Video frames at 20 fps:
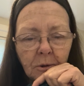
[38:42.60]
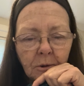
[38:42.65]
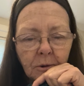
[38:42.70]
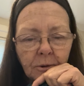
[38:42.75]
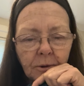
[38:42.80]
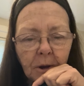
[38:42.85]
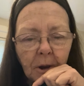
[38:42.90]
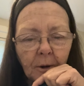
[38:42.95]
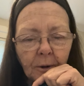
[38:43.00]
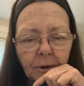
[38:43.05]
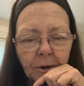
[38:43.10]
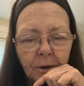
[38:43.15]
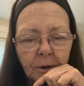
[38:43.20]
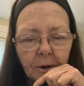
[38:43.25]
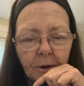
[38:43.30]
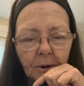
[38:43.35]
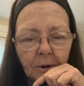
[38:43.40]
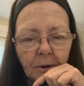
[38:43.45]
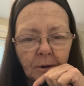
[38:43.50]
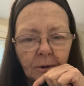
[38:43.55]
down
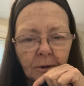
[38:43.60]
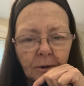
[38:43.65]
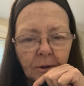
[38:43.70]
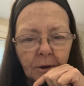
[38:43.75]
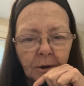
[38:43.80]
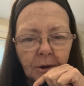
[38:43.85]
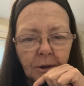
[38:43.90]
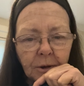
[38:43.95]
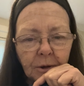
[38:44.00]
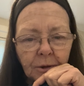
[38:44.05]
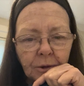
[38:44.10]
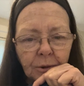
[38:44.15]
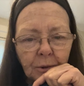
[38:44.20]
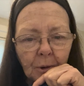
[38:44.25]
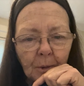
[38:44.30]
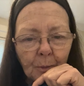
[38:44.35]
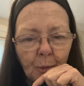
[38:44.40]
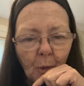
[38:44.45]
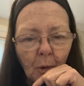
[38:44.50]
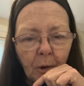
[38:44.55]
here. And I get to a
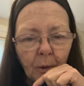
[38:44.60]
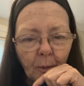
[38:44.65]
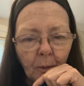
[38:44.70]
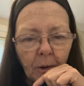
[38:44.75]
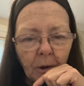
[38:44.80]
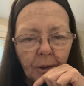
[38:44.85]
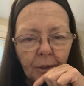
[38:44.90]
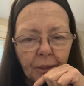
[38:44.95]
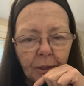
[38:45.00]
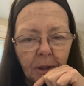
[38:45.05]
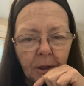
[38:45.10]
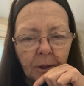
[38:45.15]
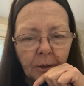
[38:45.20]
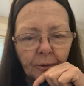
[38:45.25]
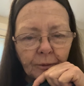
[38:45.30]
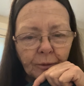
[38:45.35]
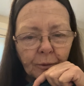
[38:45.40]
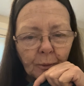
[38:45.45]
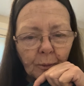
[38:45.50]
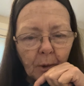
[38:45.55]
point where I think
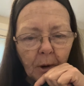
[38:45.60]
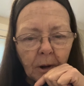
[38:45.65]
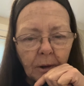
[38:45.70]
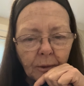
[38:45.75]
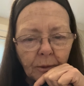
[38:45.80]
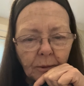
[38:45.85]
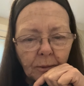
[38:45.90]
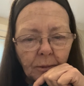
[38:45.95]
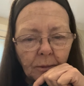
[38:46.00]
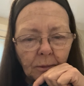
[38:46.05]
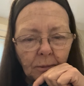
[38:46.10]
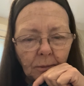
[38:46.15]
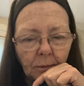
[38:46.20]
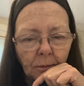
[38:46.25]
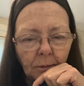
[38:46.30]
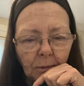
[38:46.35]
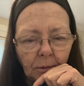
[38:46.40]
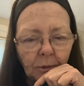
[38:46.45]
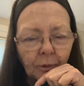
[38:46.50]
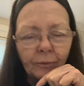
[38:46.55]
it's the right,
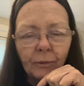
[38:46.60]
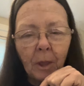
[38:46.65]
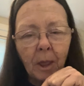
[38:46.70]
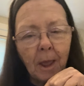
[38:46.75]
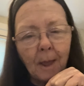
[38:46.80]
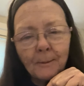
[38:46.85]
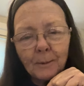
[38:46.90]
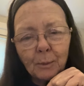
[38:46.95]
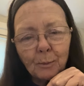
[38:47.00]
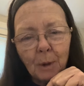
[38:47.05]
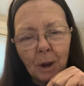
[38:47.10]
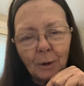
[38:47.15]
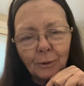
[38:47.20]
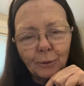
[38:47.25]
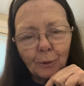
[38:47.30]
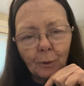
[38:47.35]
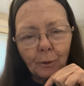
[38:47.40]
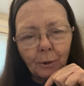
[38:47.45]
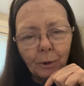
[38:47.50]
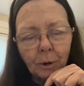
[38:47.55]
because I haven't
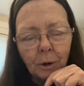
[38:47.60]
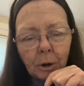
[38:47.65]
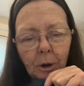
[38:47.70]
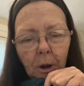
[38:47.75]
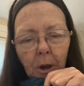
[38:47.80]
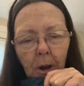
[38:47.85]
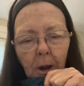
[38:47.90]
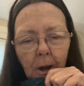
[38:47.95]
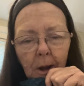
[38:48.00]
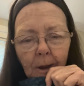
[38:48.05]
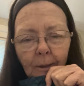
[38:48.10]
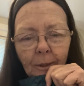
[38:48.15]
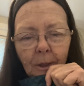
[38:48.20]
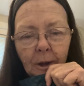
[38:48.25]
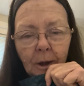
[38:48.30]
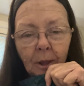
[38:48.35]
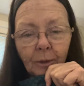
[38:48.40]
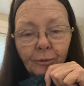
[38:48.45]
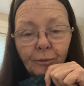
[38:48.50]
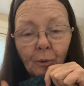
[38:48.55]
measured, and then
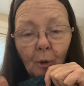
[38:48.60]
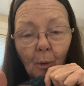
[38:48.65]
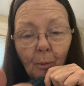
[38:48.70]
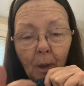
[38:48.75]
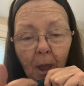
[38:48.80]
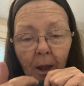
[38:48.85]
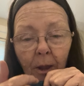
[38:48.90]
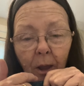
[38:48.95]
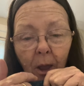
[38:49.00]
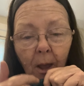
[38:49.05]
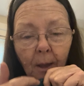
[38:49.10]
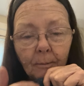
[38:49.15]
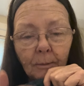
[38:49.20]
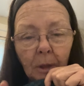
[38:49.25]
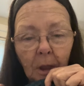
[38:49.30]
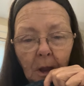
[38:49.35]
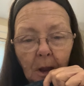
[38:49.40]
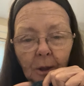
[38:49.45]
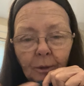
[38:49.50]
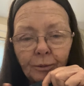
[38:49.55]
I sew back up.
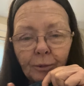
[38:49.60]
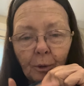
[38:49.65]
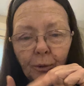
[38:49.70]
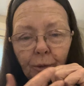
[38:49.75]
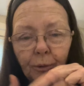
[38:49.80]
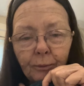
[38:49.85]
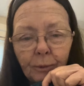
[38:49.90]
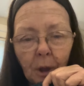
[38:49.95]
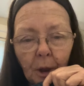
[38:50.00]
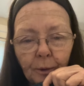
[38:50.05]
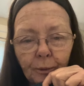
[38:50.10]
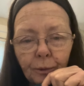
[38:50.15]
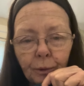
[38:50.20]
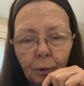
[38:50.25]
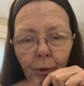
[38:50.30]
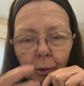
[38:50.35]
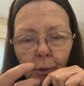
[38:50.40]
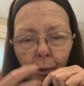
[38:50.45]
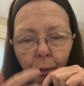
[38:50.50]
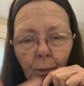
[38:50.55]
So you've got
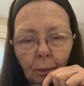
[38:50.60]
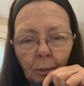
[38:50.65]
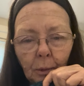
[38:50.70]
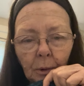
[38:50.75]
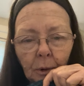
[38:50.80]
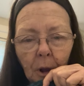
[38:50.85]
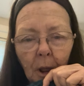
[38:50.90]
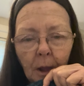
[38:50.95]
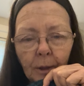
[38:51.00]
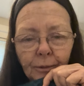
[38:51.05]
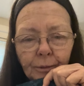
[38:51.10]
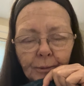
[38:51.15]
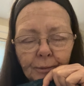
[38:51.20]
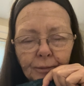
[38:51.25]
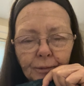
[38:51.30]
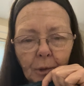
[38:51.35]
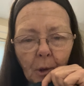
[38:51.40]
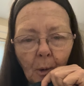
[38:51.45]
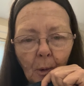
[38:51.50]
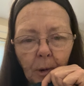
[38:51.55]
2 lines of
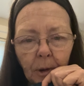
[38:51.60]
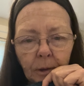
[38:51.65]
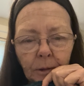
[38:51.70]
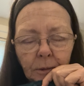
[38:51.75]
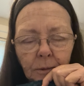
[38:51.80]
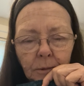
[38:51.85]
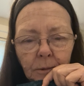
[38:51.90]
sewing.